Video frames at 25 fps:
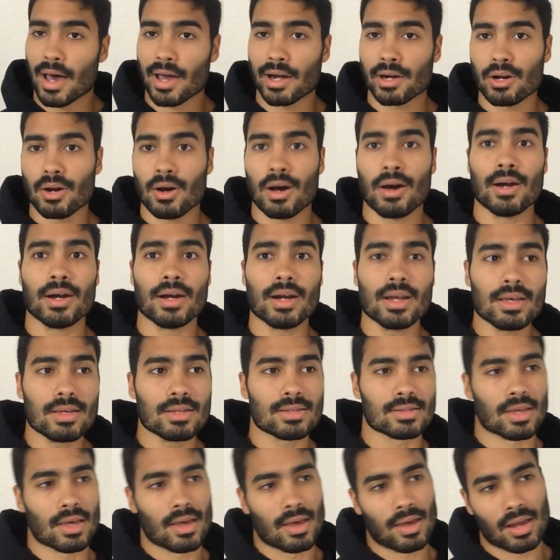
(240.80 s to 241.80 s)
I don't know what it
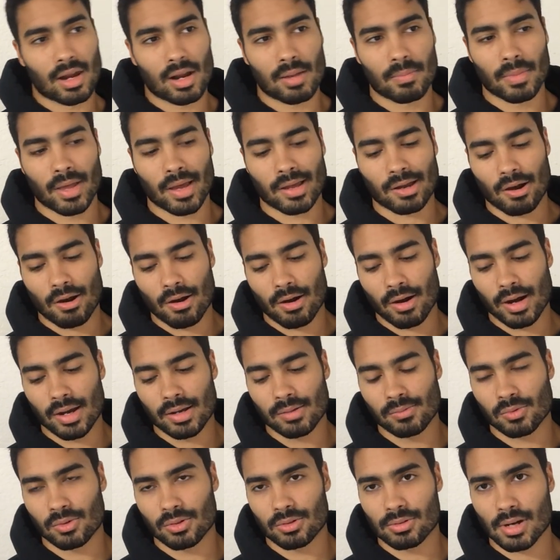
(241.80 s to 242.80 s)
is. And I'm like, all
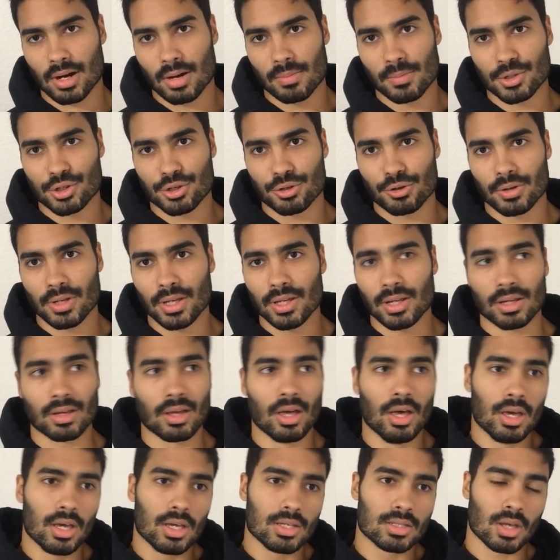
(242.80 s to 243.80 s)
right, well, how much are you
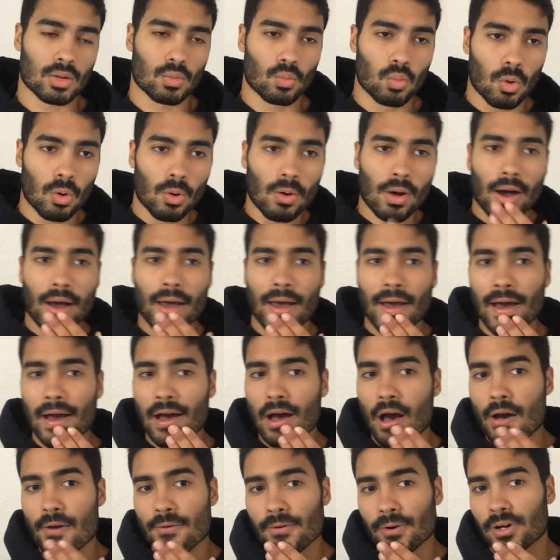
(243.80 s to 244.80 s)
eating? He's like, well, I
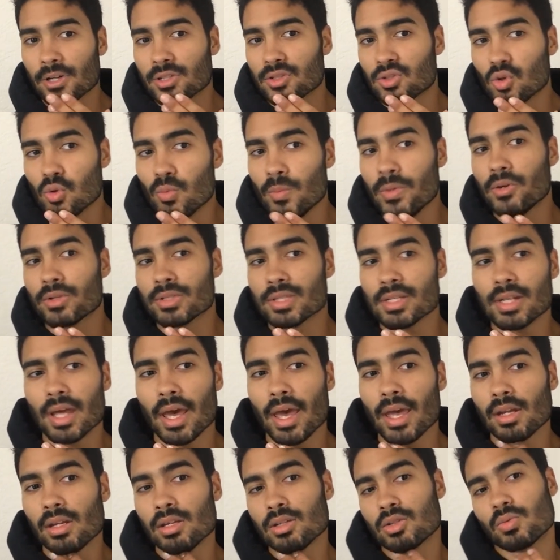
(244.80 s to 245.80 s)
have 2 meals a
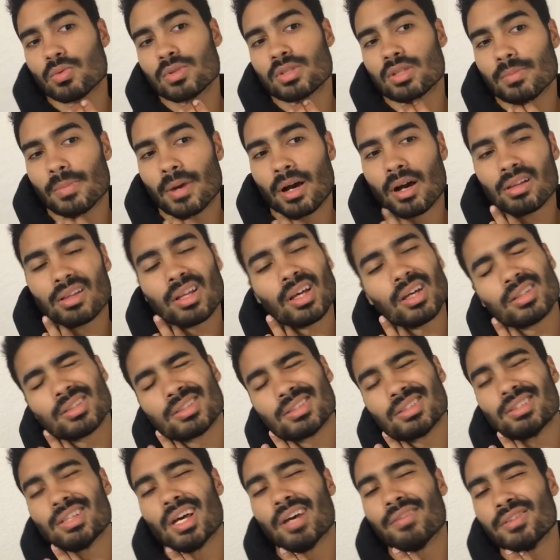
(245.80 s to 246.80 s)
day, and each one's about like
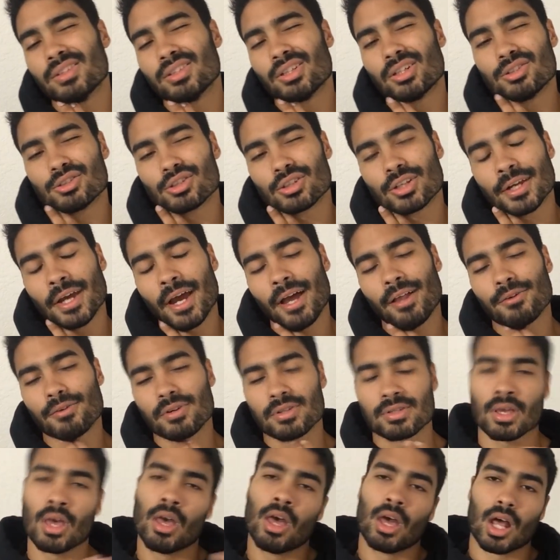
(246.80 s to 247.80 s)
700
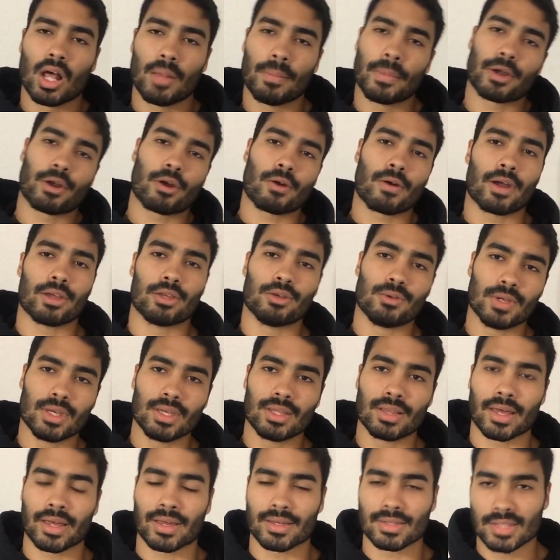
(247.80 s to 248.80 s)
calories. I'm like, all right, you
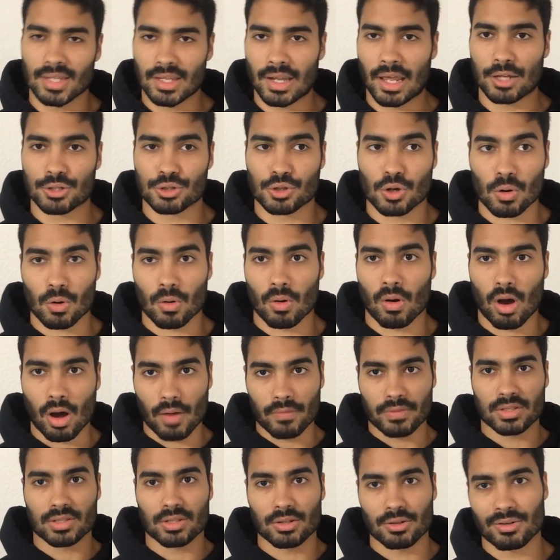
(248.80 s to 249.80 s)
eat like a teenage girl.
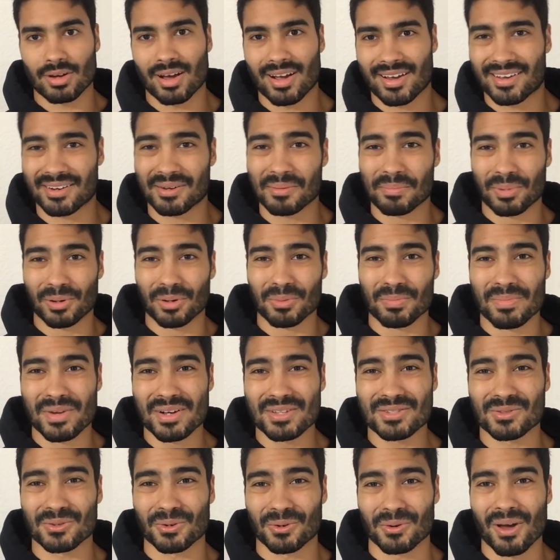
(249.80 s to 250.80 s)
Obviously, you're not going to build
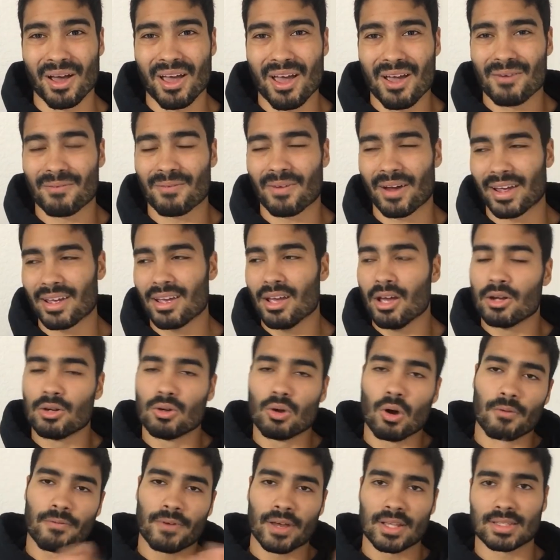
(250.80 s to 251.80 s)
muscle, right?
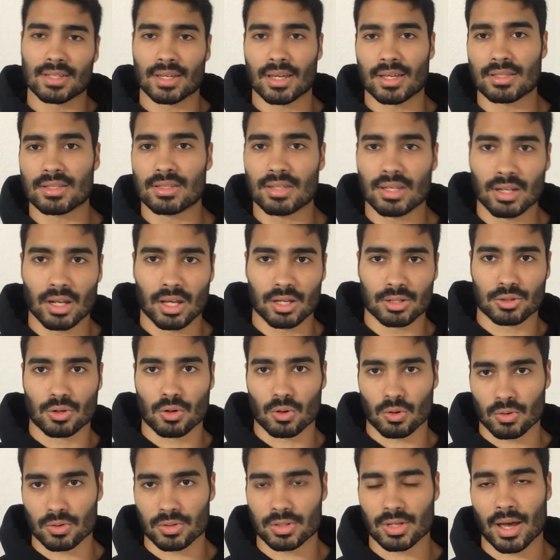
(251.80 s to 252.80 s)
No offense against teenage
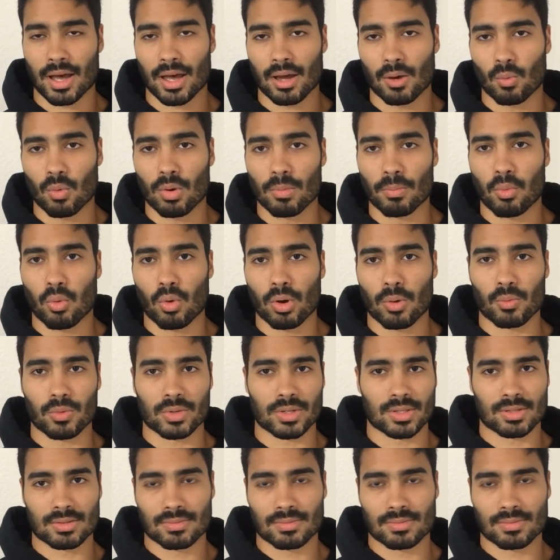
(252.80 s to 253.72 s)
girls. I, at one point,